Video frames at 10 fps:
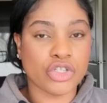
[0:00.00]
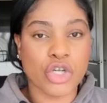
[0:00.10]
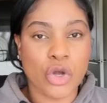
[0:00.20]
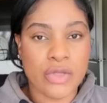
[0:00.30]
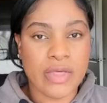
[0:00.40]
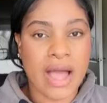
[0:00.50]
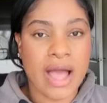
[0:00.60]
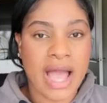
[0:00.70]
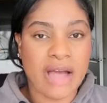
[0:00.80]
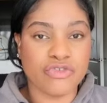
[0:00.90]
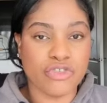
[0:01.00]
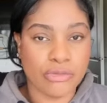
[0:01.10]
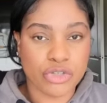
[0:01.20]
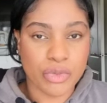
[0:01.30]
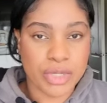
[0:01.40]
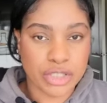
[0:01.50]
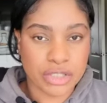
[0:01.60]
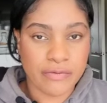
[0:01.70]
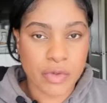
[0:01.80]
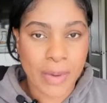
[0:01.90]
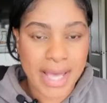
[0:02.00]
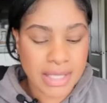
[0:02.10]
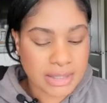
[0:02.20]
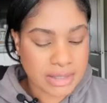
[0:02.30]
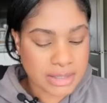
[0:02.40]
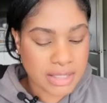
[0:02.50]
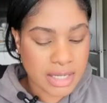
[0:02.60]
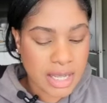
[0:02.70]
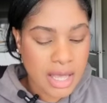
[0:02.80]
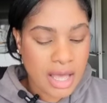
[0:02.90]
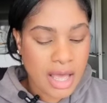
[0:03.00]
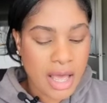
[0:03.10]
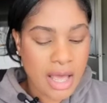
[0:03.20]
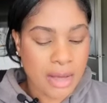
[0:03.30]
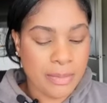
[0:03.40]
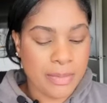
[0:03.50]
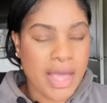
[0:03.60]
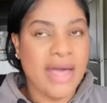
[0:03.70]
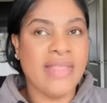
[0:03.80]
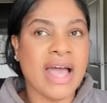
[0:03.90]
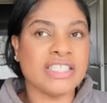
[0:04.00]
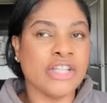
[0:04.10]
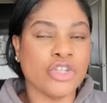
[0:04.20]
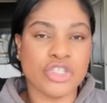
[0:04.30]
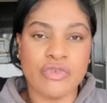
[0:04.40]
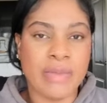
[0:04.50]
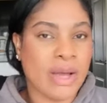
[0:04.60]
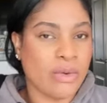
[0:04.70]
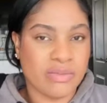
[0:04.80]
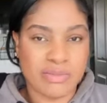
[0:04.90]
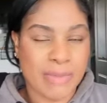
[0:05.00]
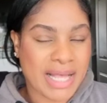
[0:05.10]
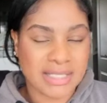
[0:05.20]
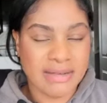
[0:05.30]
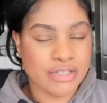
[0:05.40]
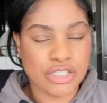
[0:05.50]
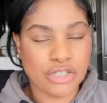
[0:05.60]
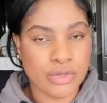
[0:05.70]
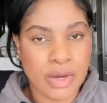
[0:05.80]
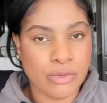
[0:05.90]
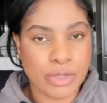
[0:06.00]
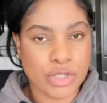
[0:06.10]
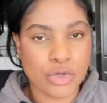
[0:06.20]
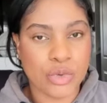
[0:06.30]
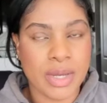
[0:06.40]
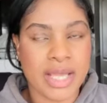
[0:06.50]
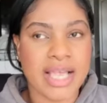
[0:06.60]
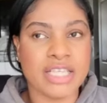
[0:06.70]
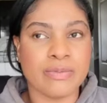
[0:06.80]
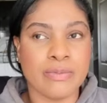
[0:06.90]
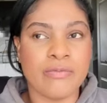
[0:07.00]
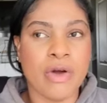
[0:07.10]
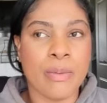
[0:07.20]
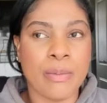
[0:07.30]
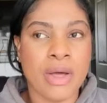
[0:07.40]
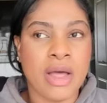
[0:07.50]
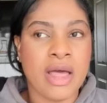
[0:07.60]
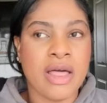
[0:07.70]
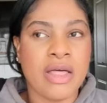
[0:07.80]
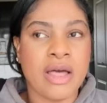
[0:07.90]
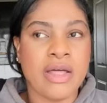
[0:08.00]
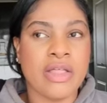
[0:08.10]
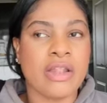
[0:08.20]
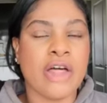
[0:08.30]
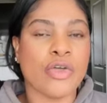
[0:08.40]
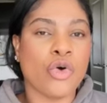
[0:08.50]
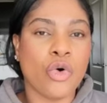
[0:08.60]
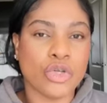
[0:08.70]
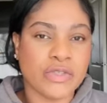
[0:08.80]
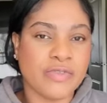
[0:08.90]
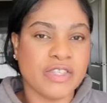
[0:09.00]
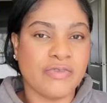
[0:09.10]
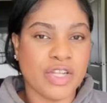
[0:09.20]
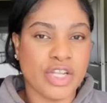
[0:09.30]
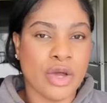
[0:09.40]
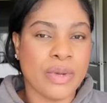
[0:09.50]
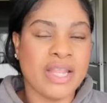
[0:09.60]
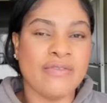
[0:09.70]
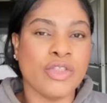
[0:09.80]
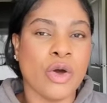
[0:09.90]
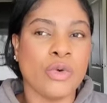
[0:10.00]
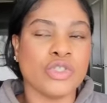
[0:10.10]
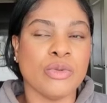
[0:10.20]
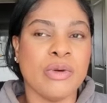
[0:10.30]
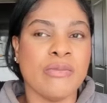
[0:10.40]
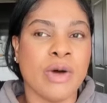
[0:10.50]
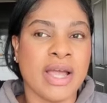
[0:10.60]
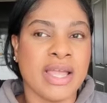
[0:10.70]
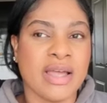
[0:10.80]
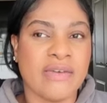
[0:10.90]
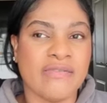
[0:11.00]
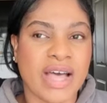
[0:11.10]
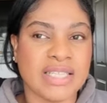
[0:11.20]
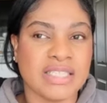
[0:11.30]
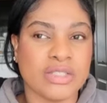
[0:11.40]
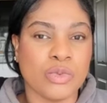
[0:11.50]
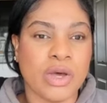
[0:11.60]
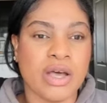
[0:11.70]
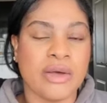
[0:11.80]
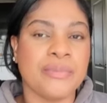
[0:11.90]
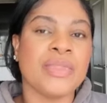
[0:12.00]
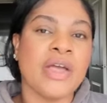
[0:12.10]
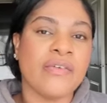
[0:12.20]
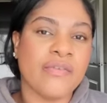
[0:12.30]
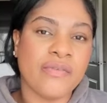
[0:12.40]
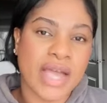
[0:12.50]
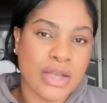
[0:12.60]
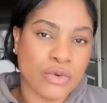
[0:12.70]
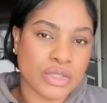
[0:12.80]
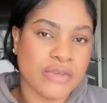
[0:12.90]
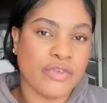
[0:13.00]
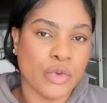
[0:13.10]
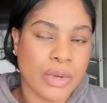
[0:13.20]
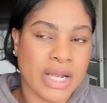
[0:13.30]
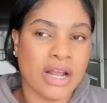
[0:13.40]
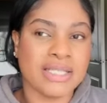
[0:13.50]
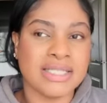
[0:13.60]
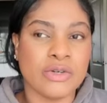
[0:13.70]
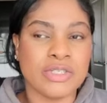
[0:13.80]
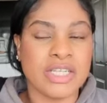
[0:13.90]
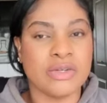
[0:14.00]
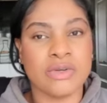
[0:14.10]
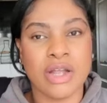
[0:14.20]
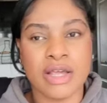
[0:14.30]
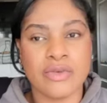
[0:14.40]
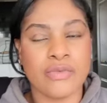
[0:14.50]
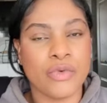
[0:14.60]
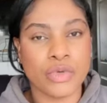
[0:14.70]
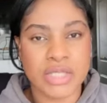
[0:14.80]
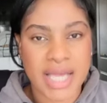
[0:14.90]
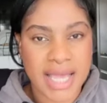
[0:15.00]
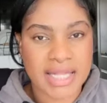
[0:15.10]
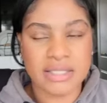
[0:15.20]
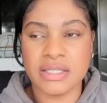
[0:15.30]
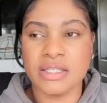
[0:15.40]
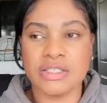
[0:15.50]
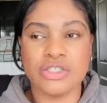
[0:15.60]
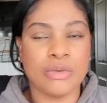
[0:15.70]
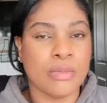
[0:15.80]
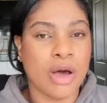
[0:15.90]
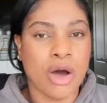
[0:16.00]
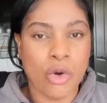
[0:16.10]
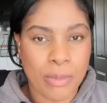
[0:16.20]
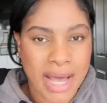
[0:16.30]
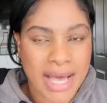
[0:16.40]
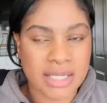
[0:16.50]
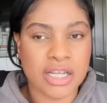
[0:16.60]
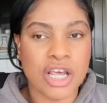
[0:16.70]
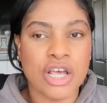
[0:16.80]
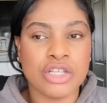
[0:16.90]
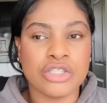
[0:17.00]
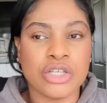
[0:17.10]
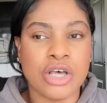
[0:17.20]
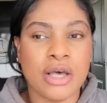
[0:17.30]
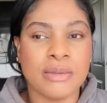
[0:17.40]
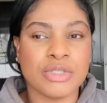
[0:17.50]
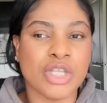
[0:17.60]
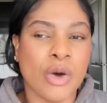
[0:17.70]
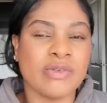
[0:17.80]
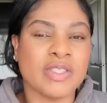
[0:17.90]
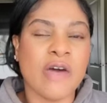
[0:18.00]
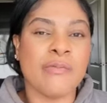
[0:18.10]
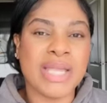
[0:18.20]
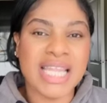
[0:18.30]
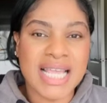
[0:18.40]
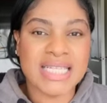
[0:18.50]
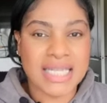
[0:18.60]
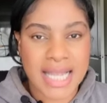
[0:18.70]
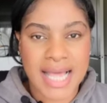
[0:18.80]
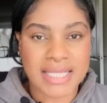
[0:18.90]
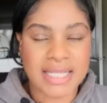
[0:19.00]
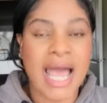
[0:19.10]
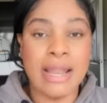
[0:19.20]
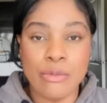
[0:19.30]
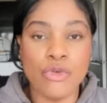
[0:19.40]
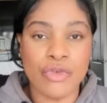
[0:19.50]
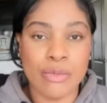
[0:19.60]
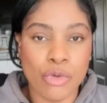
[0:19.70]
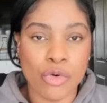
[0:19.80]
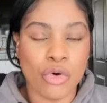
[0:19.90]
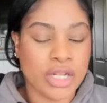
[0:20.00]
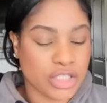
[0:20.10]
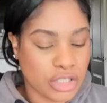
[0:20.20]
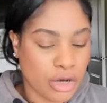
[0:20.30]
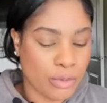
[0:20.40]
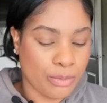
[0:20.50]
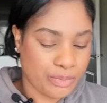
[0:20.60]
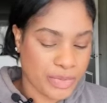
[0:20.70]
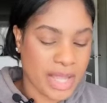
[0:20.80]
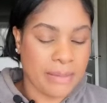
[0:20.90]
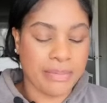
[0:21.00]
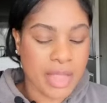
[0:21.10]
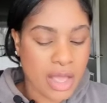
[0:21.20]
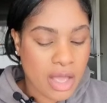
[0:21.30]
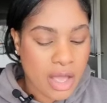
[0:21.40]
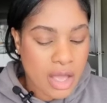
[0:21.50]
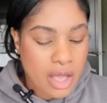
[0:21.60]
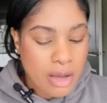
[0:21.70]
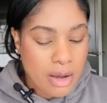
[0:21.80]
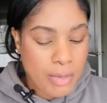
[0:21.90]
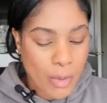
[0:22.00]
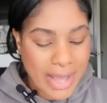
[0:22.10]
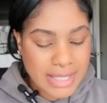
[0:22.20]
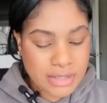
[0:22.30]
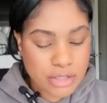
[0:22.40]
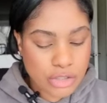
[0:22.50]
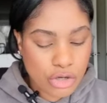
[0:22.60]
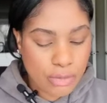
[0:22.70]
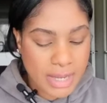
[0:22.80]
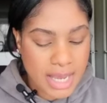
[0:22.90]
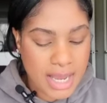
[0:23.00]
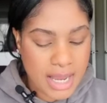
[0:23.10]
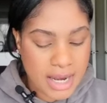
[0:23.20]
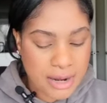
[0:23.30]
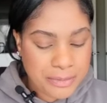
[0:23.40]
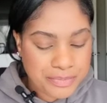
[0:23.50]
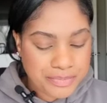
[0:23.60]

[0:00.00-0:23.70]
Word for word: I'd show you that I have dropped two inches off the waist. Um, that's not just from that past 72, that would be too quick. It's from like the course of this video and even though some of my fasts were failed if you will i still did like 48s and some omad um so I've, I've been eating less and moving more and so um, yeah my waist has come in